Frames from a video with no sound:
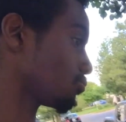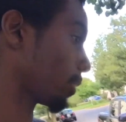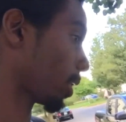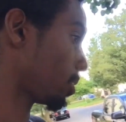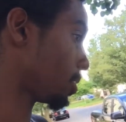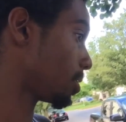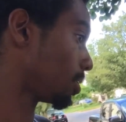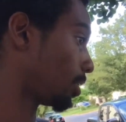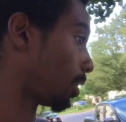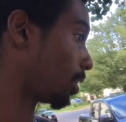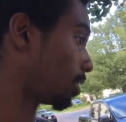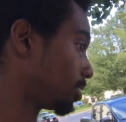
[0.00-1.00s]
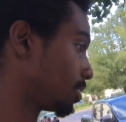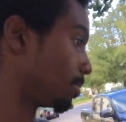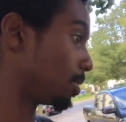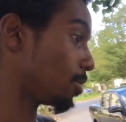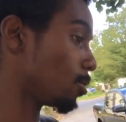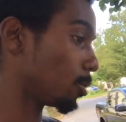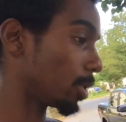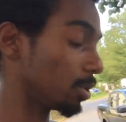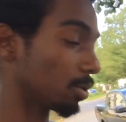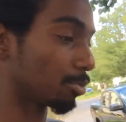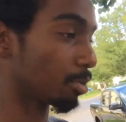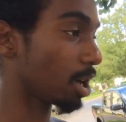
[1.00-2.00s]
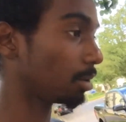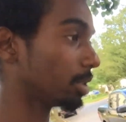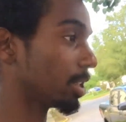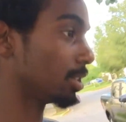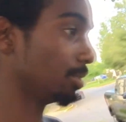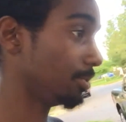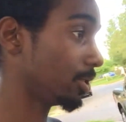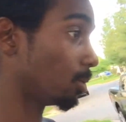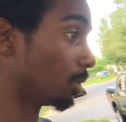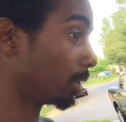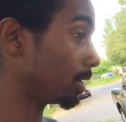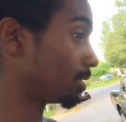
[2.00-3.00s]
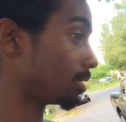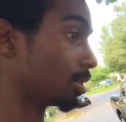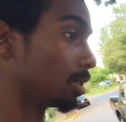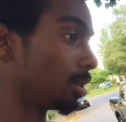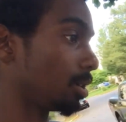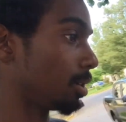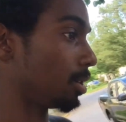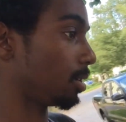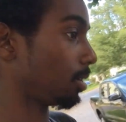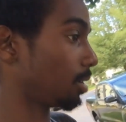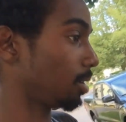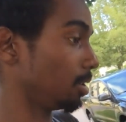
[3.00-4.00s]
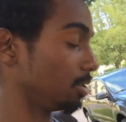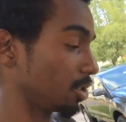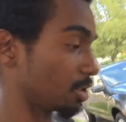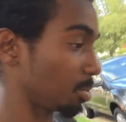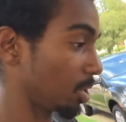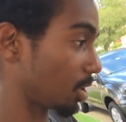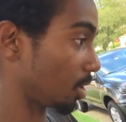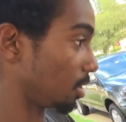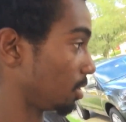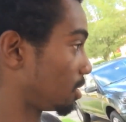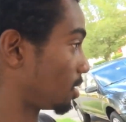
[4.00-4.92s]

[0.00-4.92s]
Some new wheels, probably get some 20s, just because